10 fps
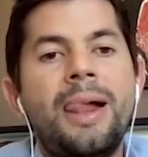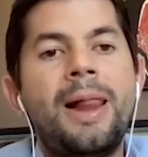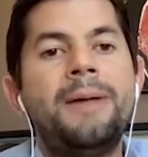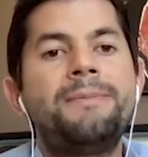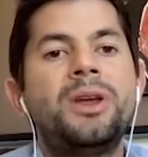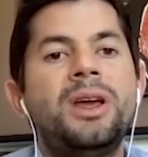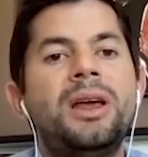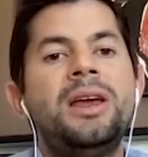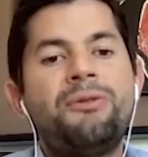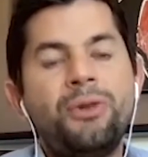And
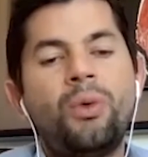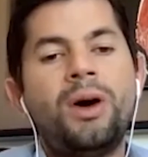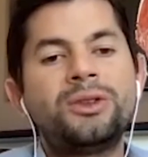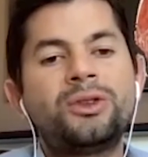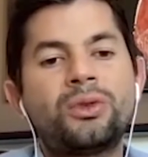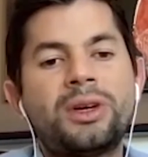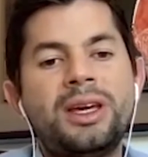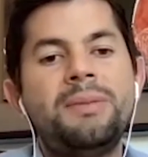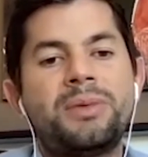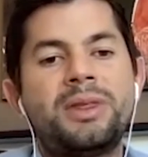if you want to
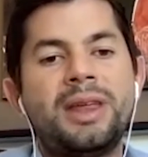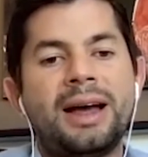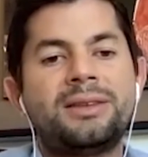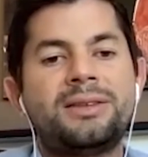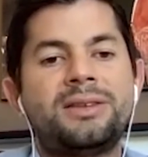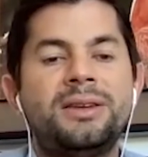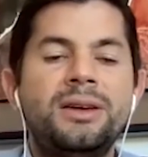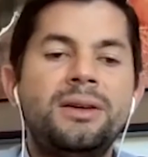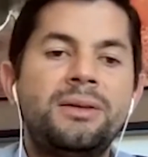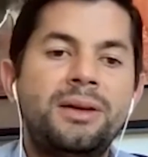keep that
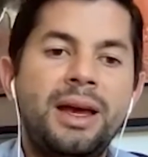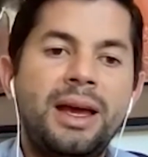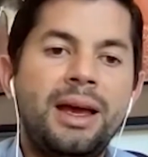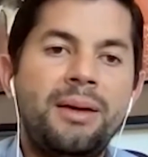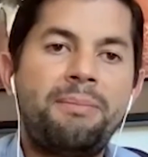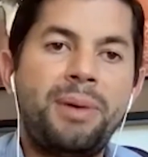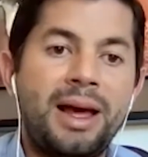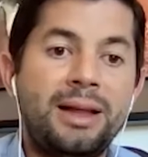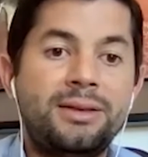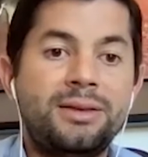
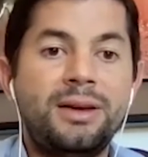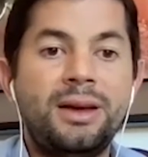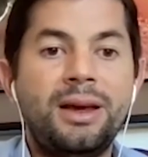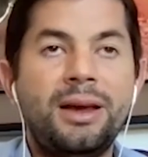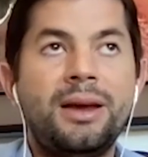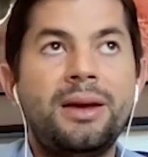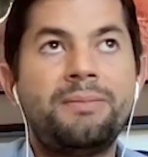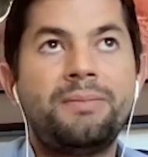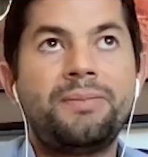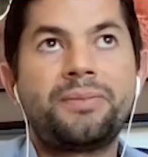plant
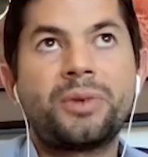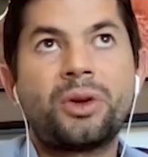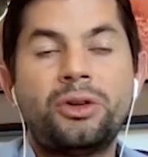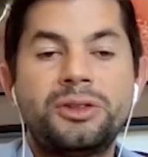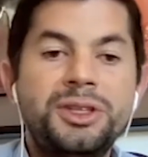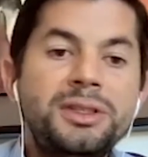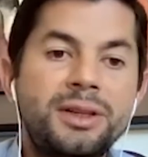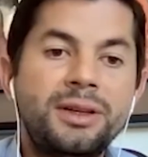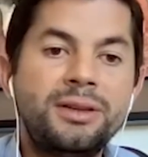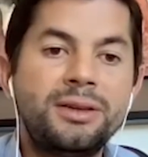
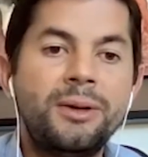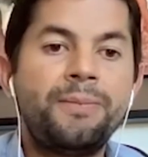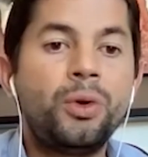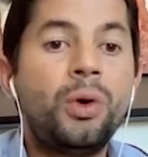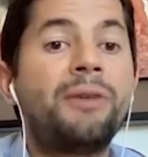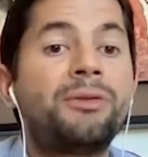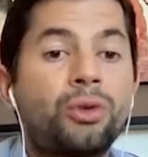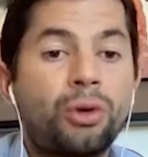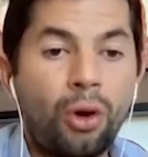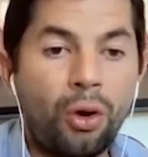consistent, you have to
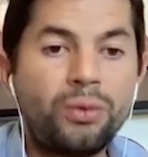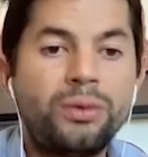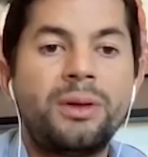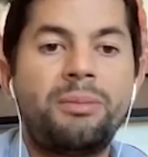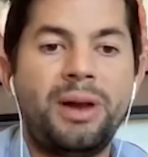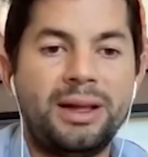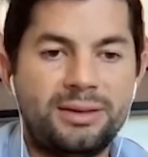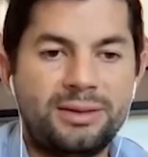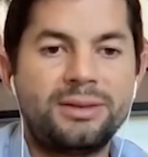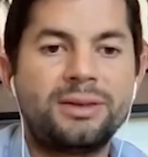clone the
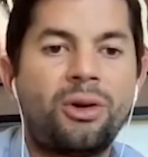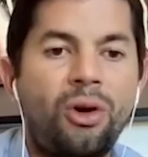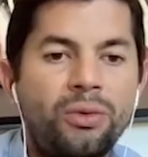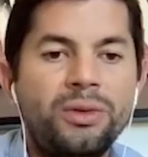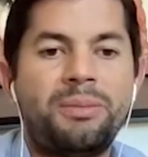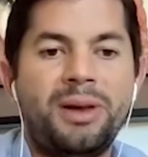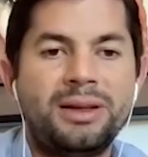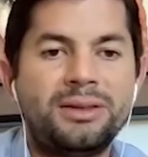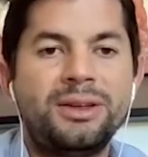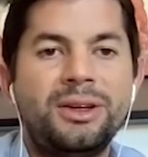plant.
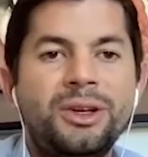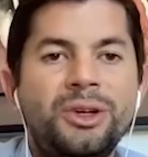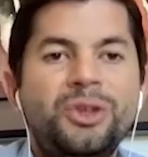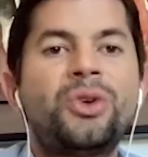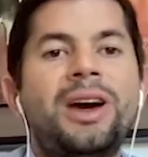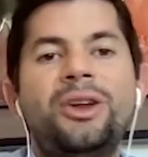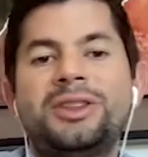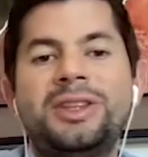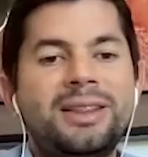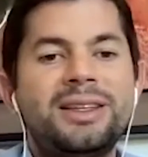Okay. You
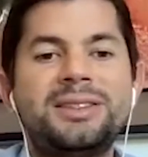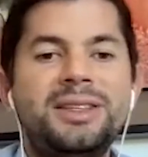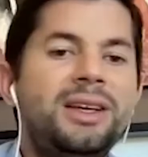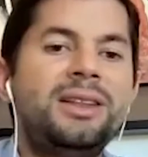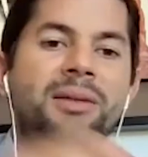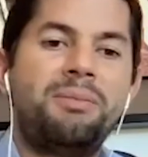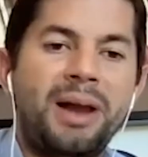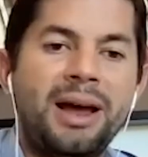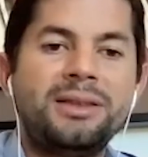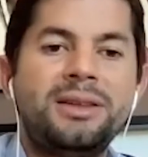cannot take the seed and
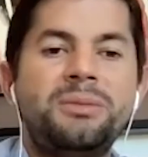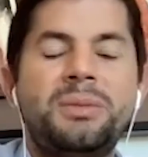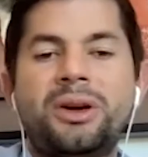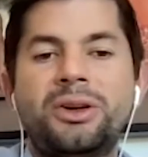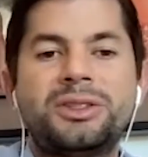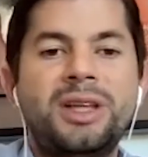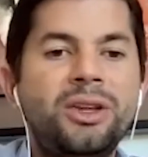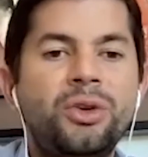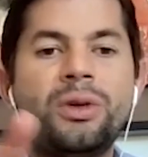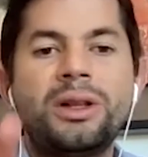plant it, because
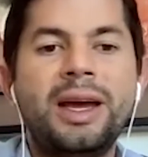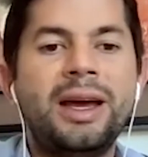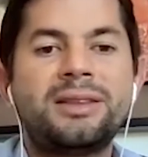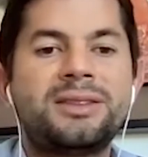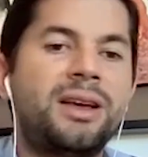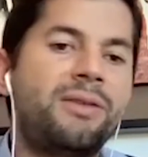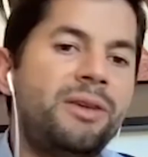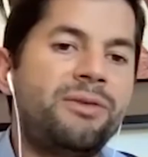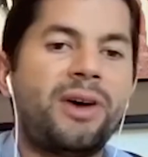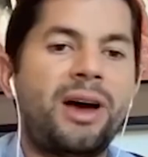then you will get
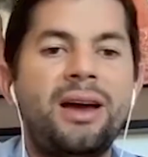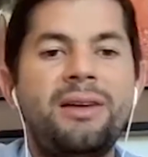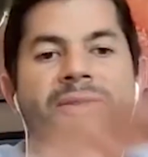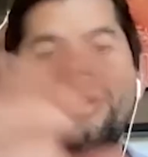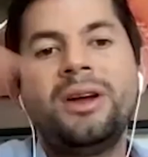75,